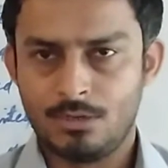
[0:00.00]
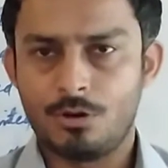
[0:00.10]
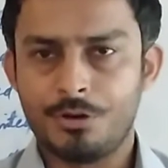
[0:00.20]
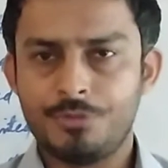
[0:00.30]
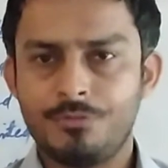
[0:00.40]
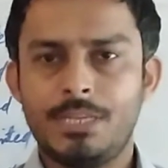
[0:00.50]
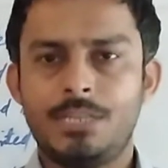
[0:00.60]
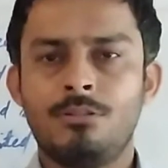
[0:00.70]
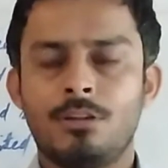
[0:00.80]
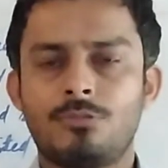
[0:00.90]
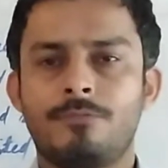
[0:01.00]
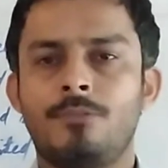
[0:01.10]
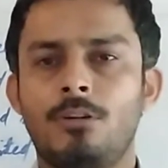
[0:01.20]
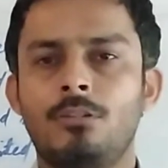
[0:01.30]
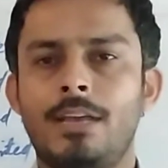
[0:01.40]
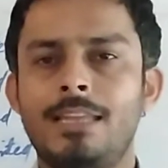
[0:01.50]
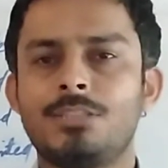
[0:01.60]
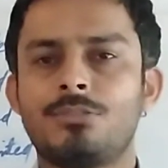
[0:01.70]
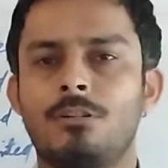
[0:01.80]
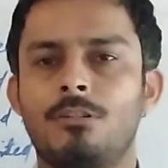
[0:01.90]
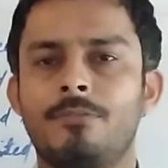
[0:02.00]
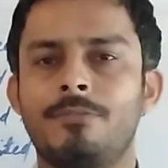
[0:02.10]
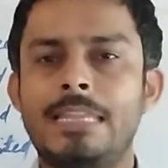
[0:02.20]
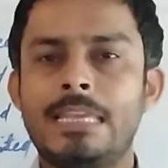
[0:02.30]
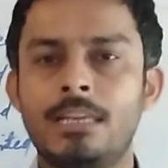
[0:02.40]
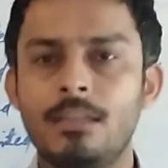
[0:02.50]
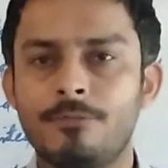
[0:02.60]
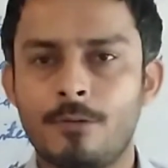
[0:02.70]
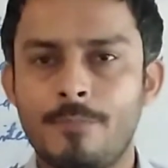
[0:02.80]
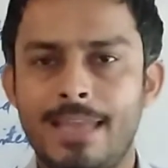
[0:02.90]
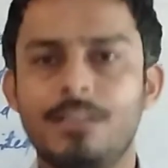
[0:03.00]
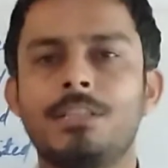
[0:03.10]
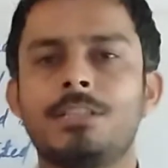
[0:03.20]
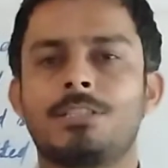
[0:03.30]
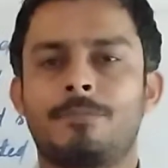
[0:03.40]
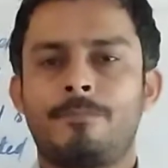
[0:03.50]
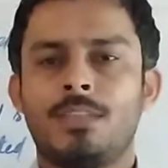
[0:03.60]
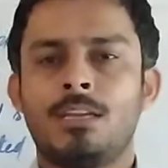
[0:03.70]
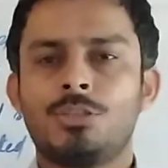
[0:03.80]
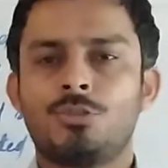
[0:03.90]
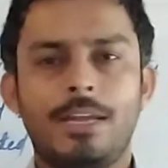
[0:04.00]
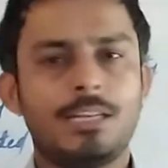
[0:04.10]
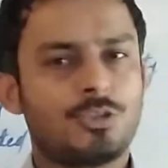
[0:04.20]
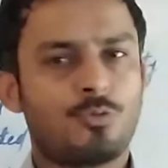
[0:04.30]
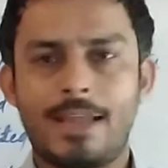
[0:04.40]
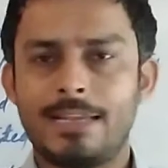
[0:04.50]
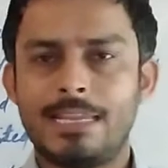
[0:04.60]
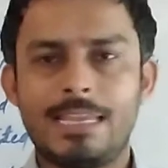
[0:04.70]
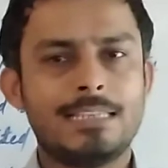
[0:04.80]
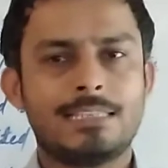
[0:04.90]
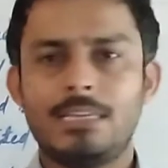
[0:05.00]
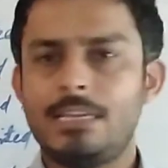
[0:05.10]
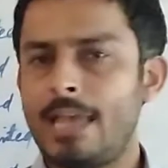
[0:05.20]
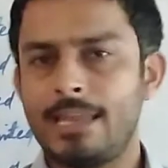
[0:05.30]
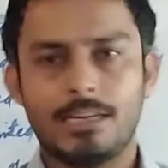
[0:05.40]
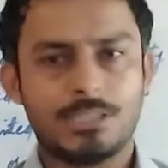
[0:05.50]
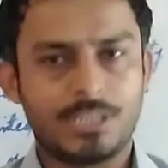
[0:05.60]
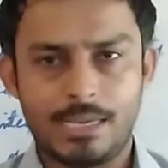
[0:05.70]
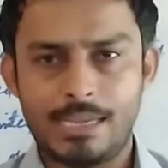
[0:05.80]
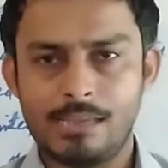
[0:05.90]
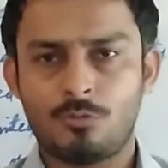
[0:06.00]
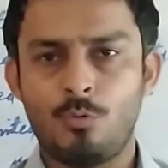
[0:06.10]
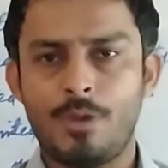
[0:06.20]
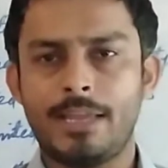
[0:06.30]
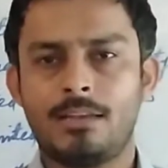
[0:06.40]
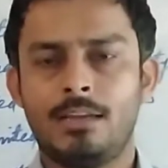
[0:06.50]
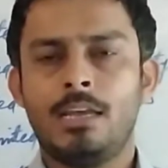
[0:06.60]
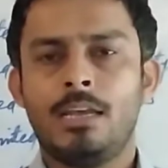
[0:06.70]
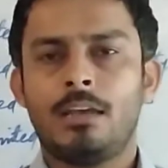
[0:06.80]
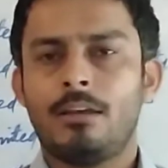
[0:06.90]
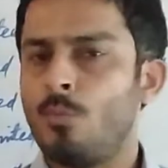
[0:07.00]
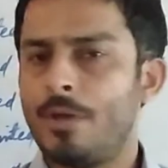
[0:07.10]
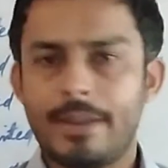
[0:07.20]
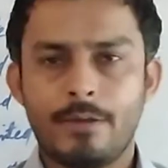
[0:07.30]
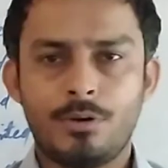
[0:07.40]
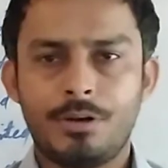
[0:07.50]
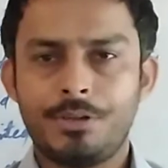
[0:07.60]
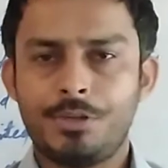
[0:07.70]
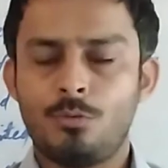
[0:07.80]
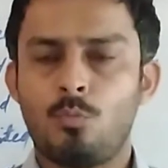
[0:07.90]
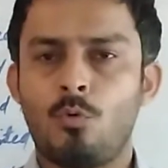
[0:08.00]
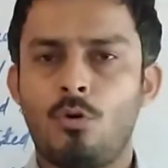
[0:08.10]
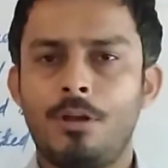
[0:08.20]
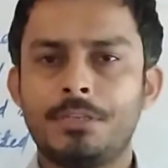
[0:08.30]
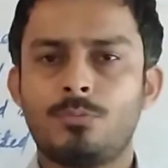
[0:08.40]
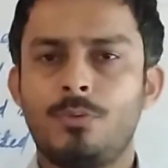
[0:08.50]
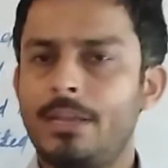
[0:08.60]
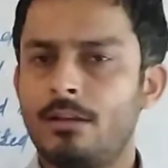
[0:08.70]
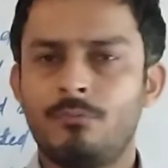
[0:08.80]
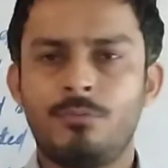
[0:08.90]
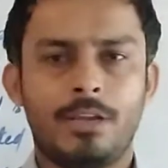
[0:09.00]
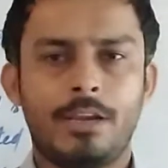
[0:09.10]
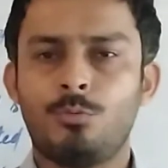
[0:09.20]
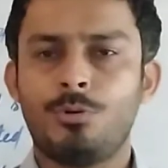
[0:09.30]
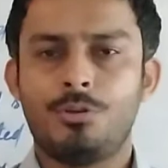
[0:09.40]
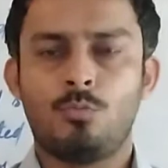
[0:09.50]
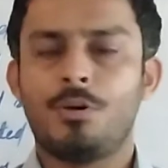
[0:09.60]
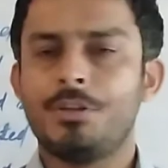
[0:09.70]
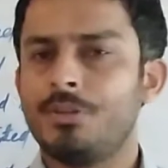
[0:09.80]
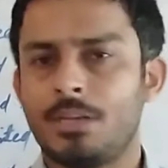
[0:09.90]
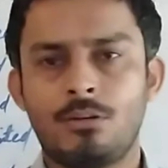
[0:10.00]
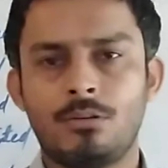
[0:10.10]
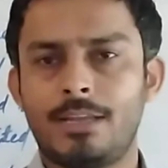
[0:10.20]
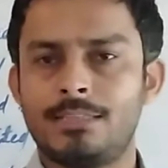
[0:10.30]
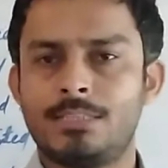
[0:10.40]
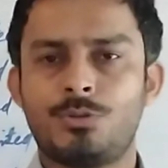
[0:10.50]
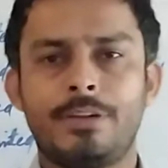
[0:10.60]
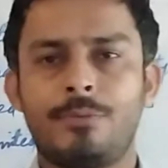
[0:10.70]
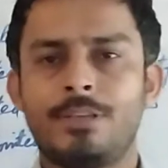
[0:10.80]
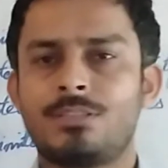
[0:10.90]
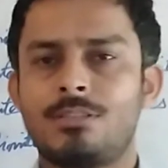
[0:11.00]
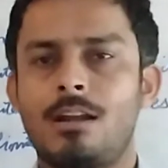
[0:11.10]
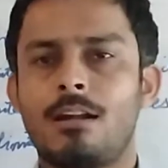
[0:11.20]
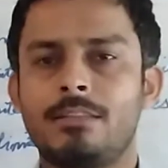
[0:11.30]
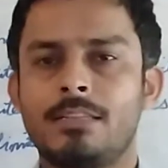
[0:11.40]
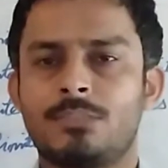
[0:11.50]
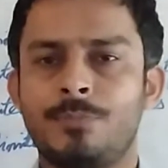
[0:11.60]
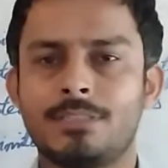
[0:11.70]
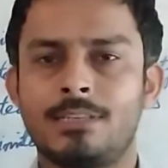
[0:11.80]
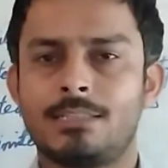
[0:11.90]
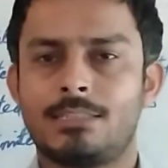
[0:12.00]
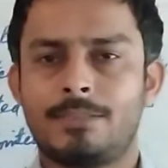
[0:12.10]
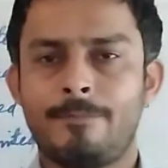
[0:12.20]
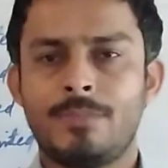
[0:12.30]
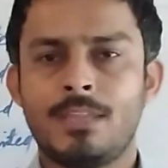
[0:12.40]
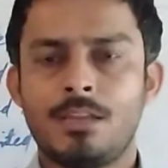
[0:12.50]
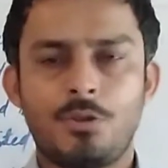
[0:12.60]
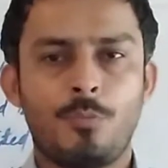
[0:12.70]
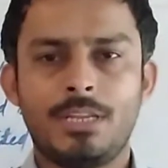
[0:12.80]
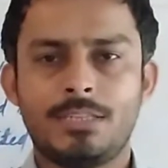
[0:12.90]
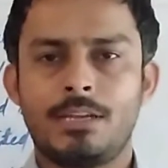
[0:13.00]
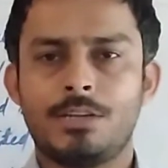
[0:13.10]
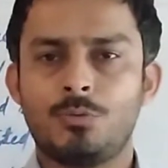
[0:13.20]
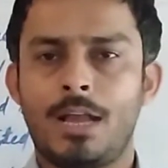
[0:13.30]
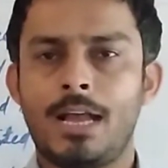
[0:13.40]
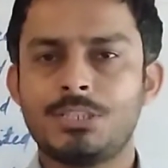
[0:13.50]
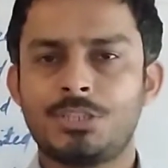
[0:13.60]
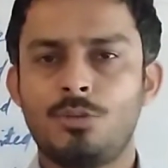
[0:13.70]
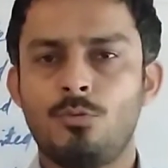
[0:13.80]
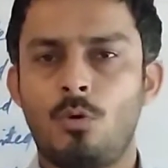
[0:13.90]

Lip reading: or you need not to follow any sort of legal formalities. So it's quite easy and it's quick. Whenever you want, wherever you want, you can go and straight away start this business. Nobody is there to ask you